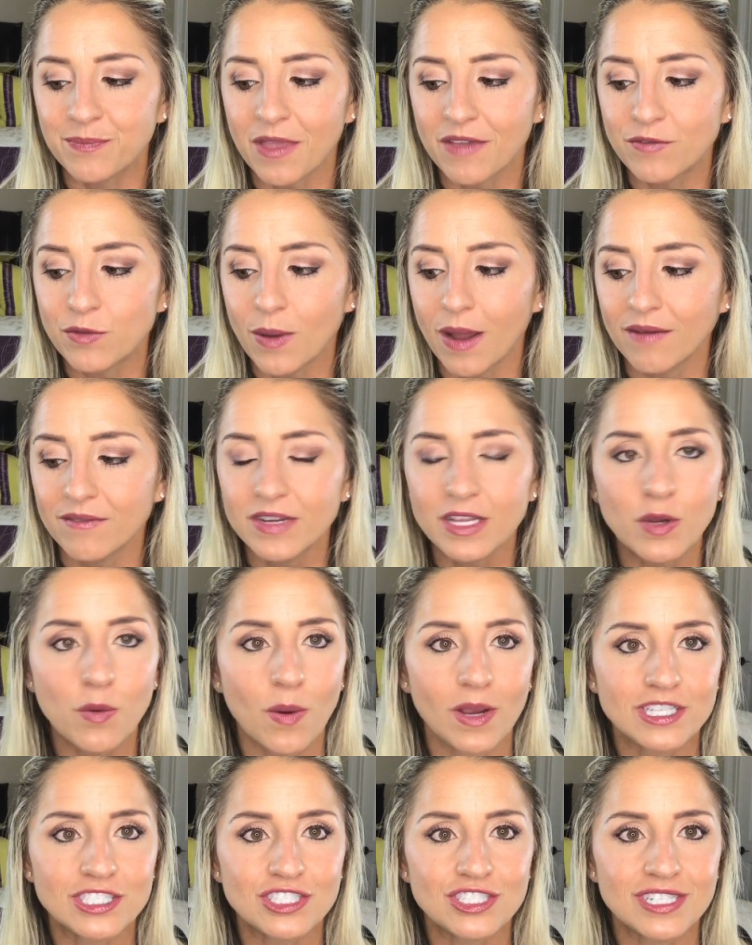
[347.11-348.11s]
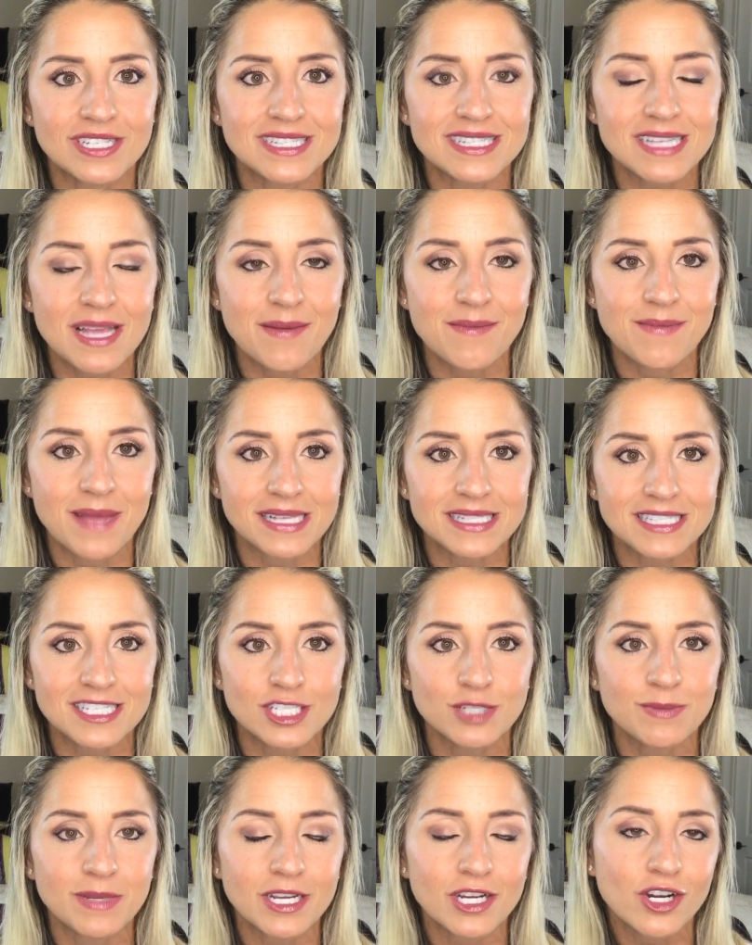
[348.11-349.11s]
If you have any questions,
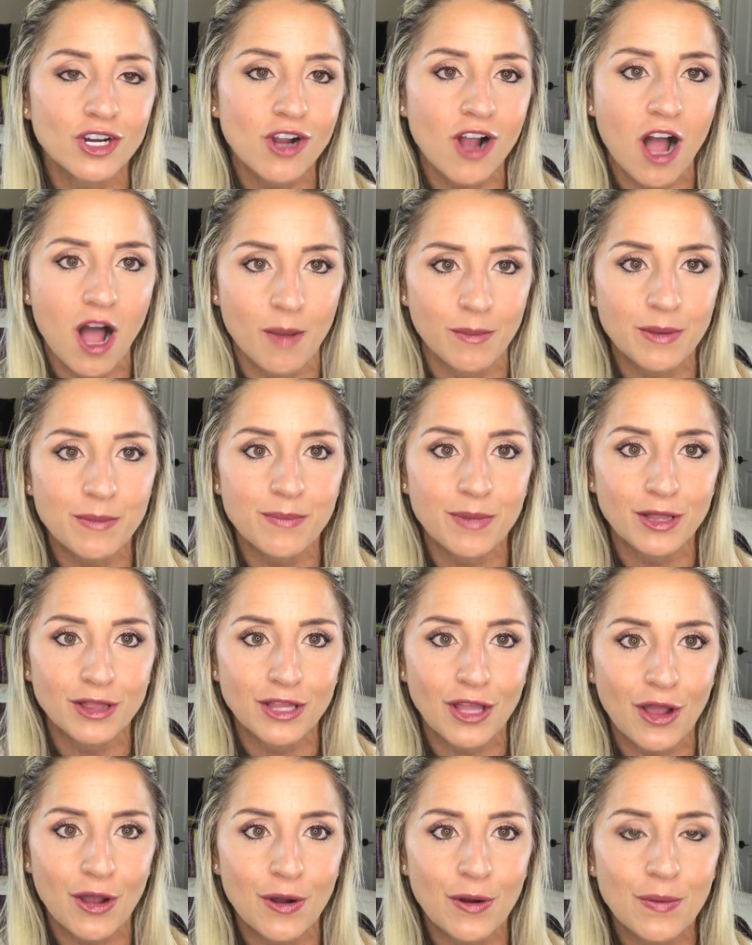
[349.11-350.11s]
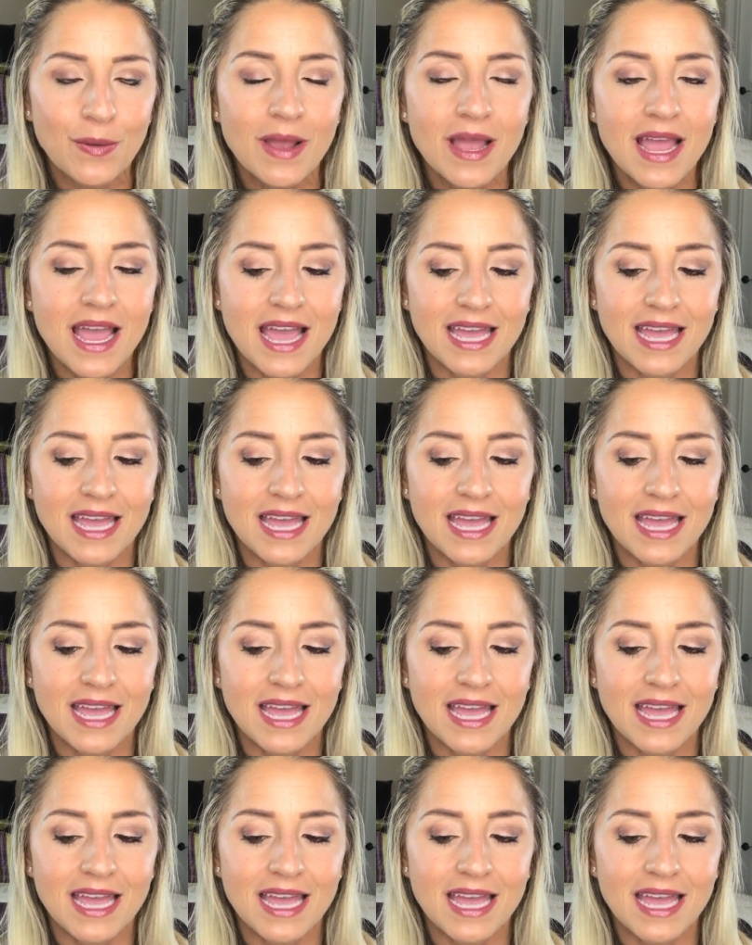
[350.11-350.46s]
message me or comment below,